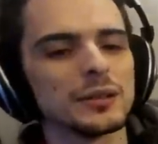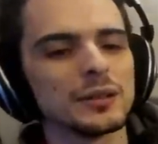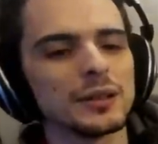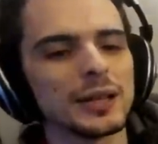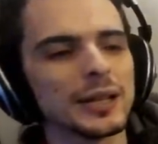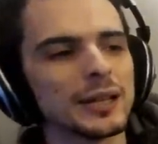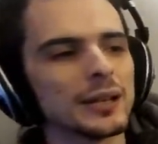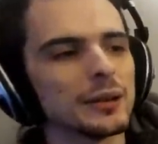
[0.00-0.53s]

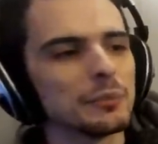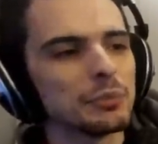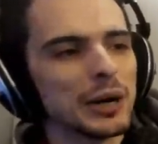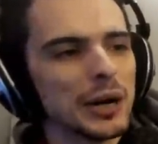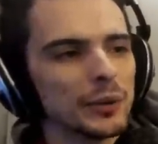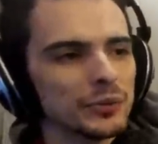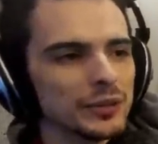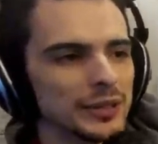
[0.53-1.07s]
like
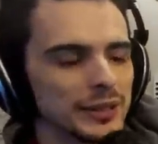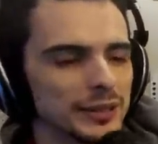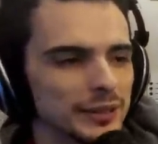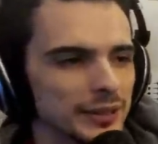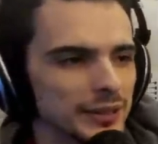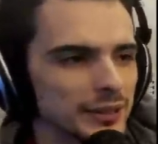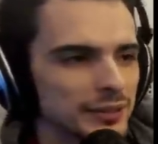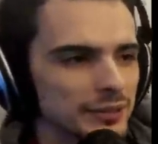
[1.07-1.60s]
browsing
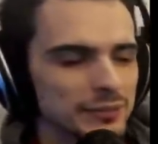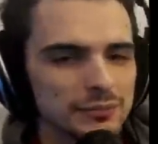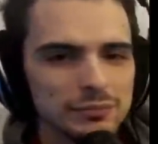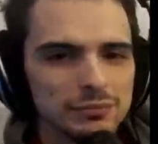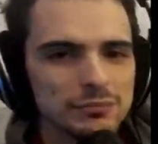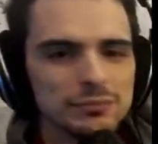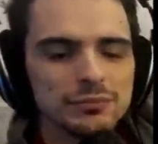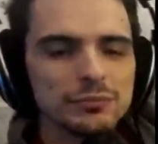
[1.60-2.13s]

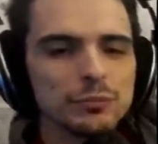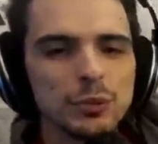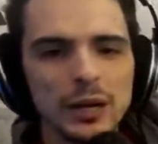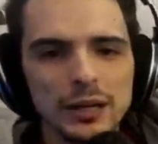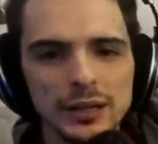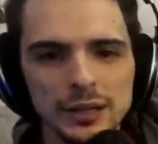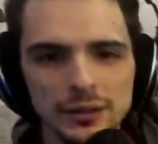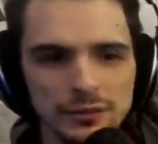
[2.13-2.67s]

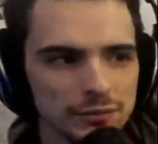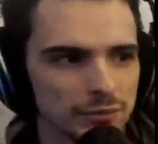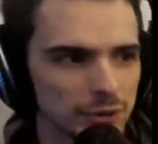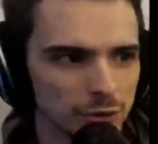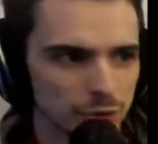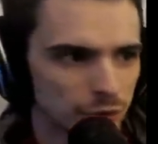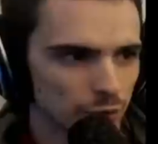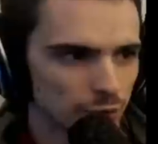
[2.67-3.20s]
Reddit and
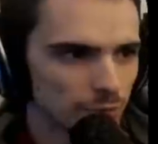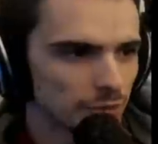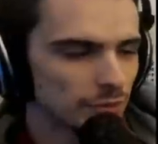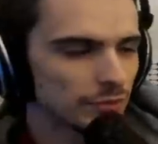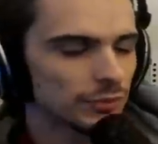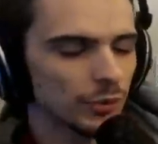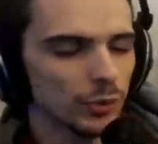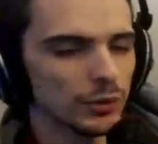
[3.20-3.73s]
YouTube
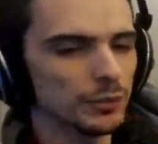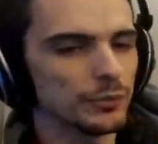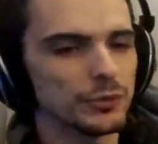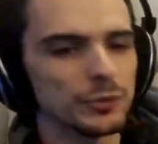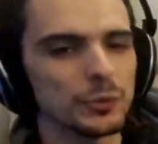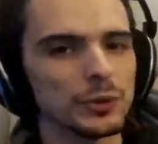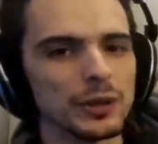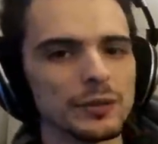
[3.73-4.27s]
and forums
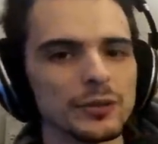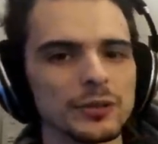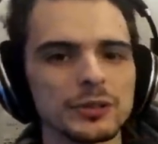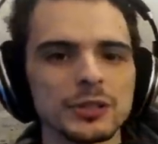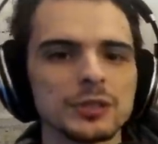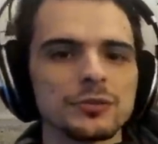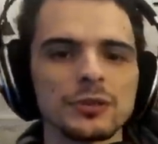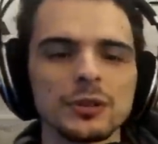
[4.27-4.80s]
and wherever,
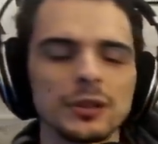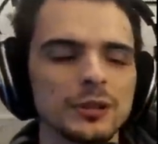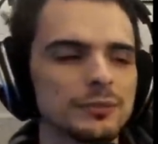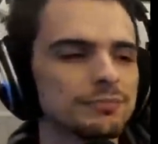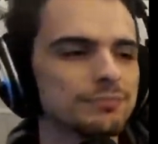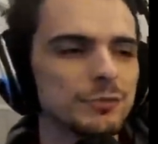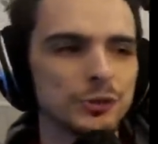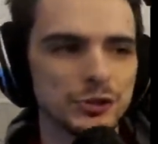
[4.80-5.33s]
just for
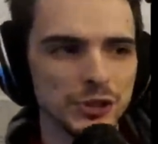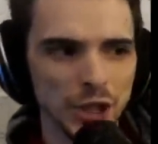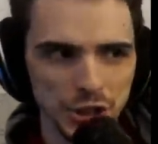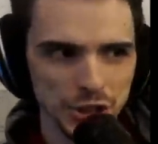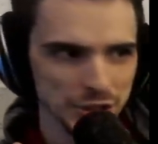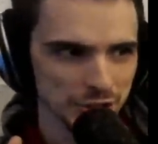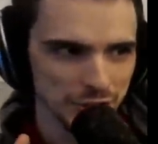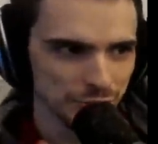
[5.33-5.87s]

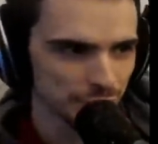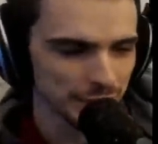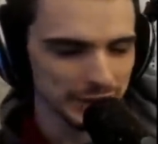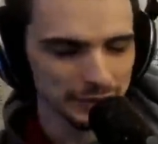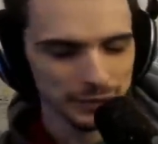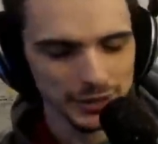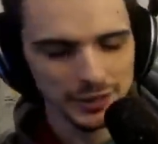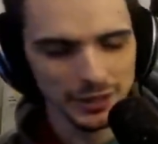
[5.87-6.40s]
discussions for
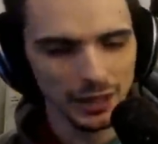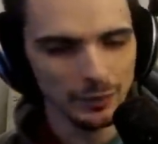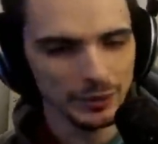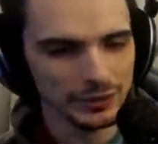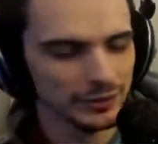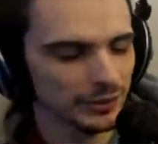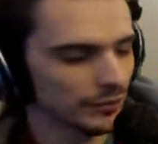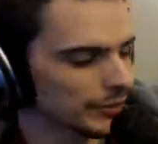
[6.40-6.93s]
DBD
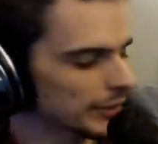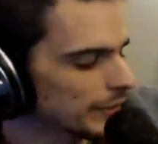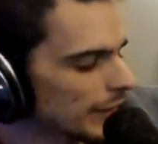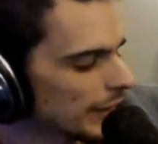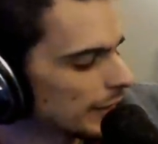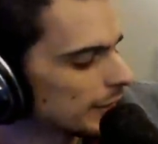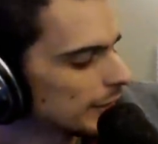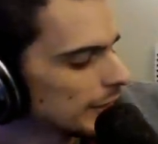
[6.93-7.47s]
topics and stuff like
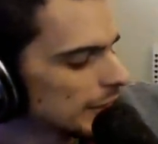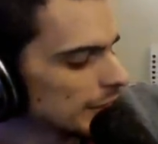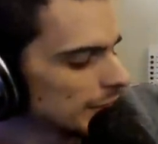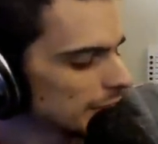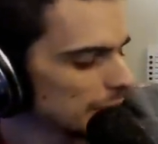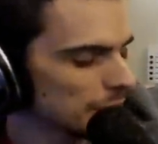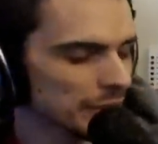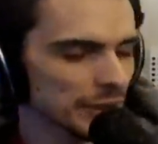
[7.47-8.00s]
that.
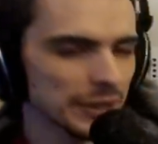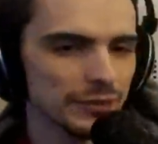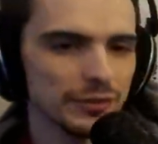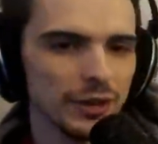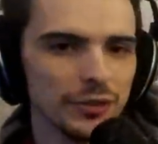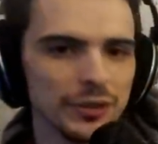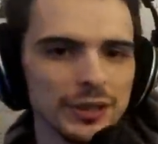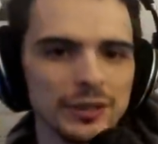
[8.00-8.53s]
Typically, if
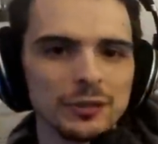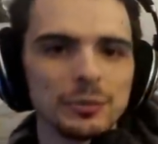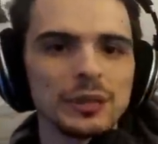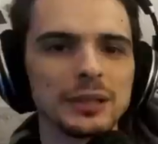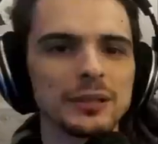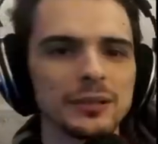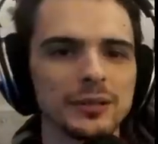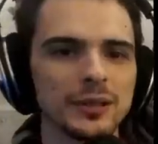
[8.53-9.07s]
nothing is
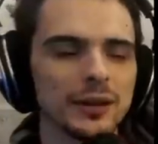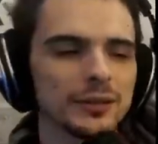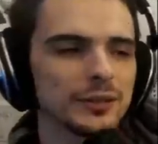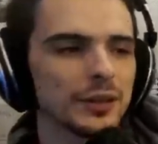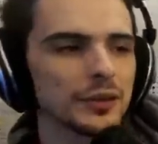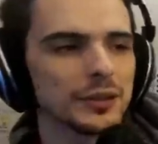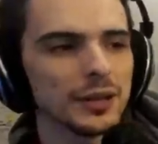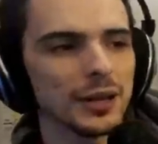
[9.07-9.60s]
being discussed
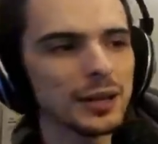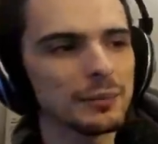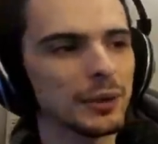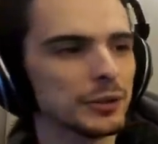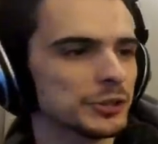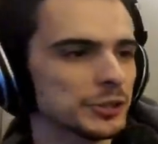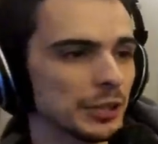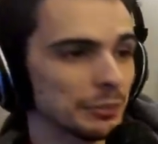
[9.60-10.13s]
at the time, I'll
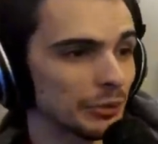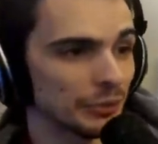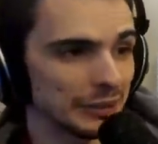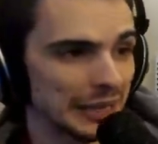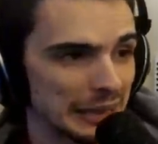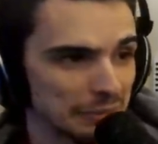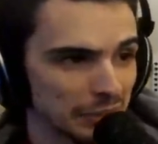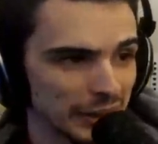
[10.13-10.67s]
just upload
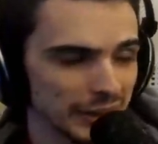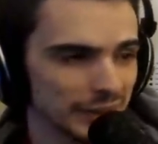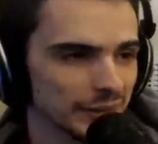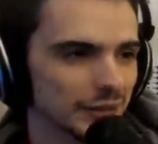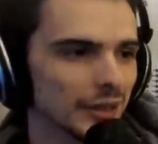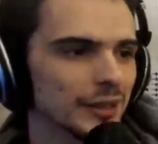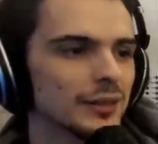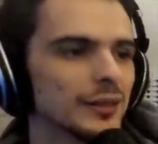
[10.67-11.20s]
gameplay
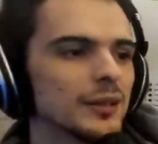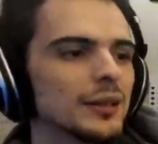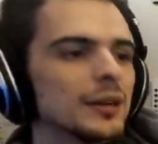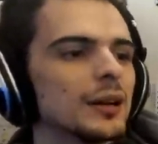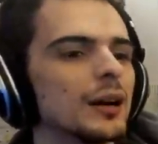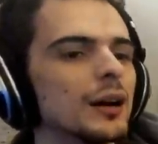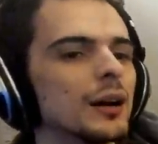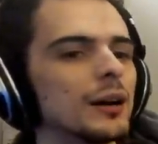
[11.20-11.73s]
instead.
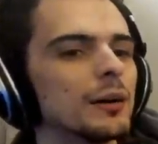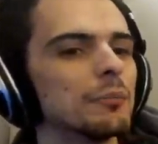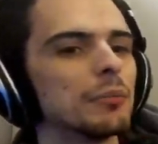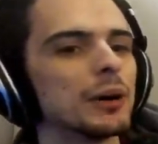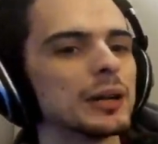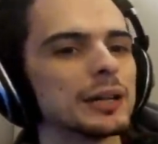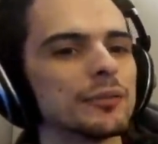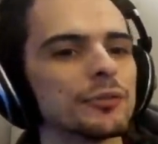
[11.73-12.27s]
Um,
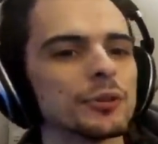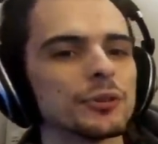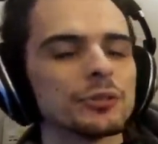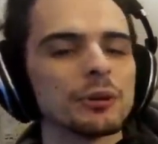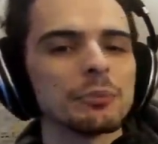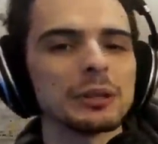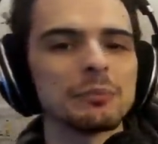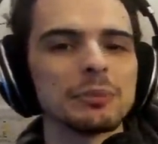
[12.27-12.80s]
but if there's
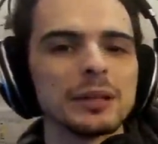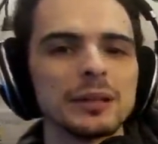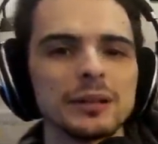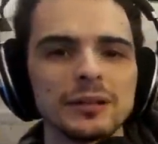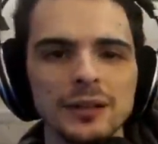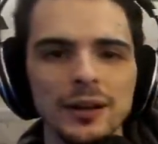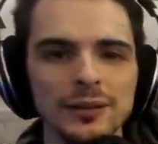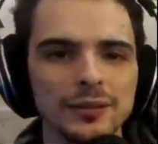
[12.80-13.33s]
something being
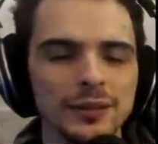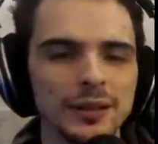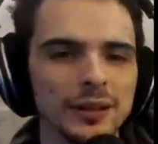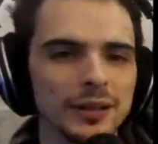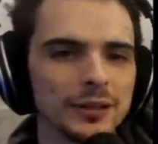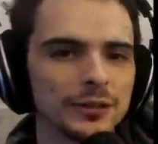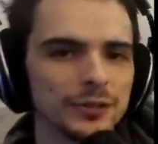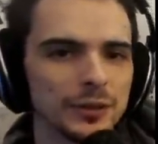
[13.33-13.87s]
discussed, then I
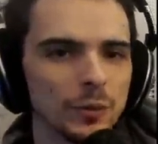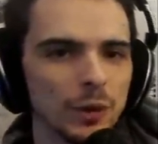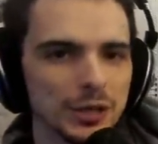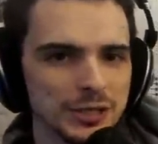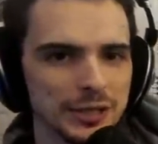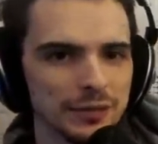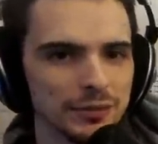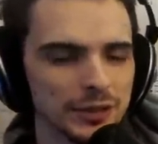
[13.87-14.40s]
usually
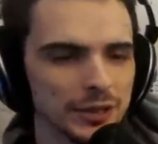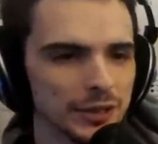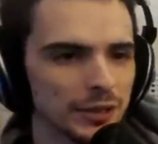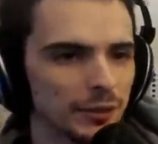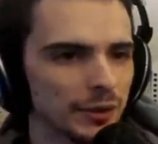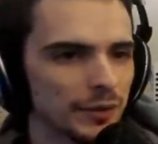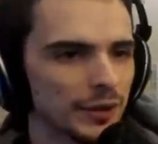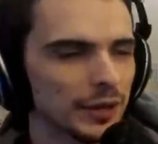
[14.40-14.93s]
watch that
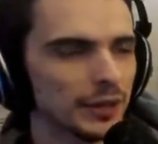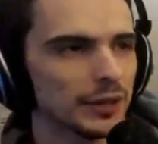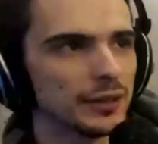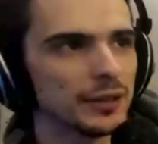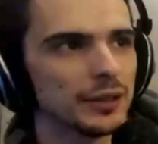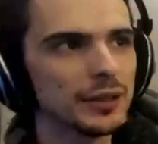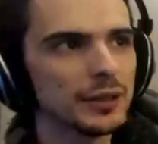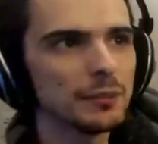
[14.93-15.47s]
video and then,
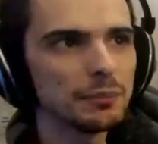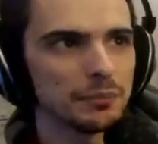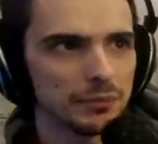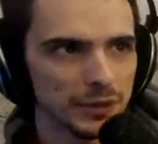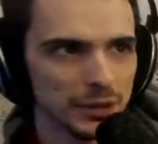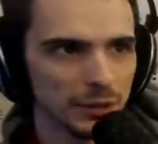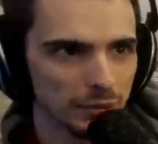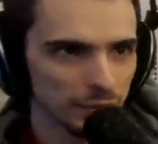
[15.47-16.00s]

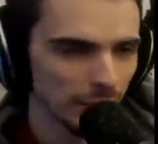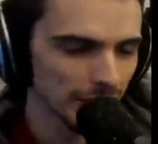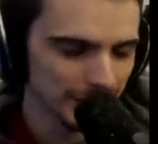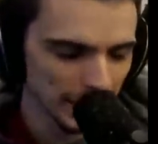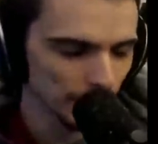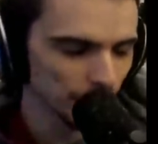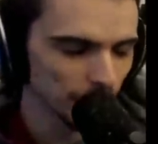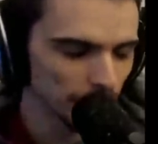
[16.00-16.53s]
you know, write
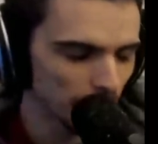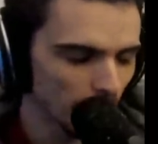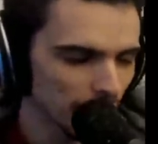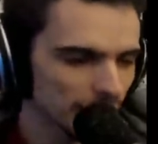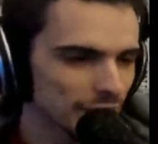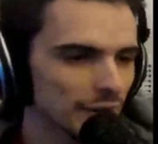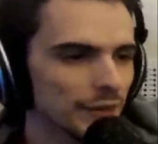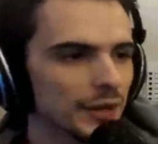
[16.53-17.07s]
down some
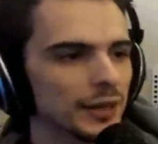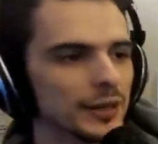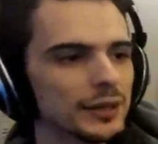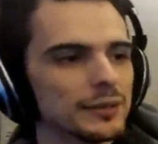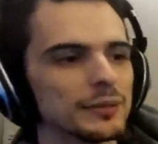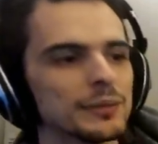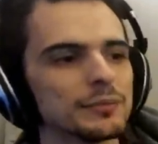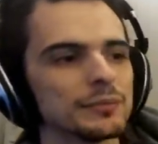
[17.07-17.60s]
points and then
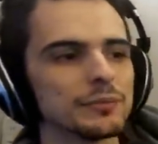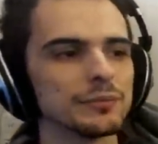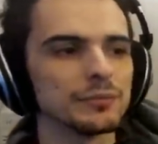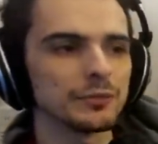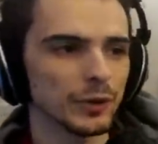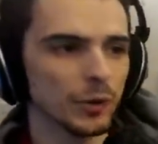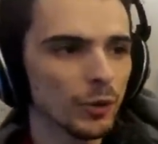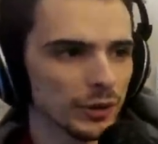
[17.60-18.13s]
I
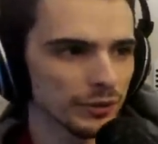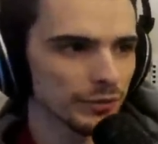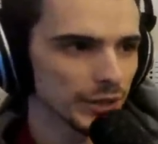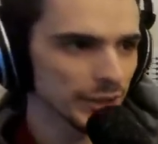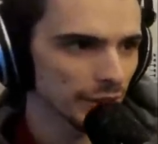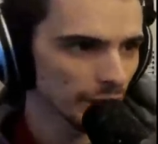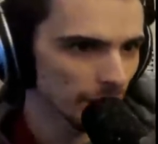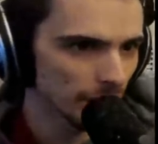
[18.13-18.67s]
record a
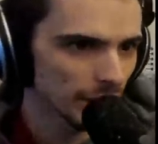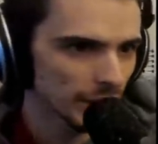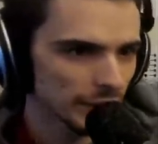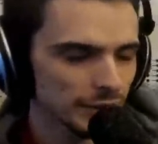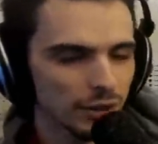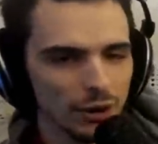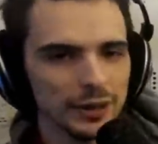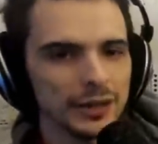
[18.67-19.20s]
video
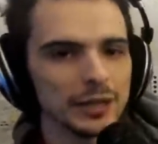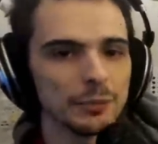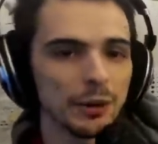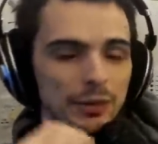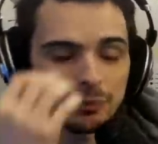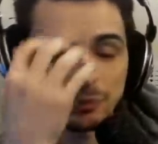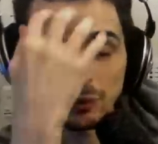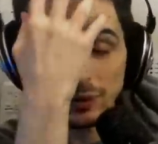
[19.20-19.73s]
talking about
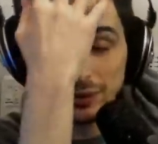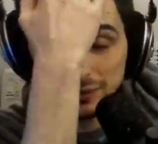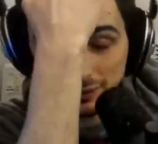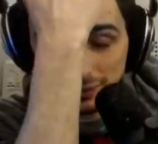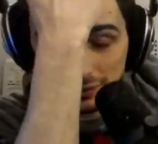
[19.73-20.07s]
the points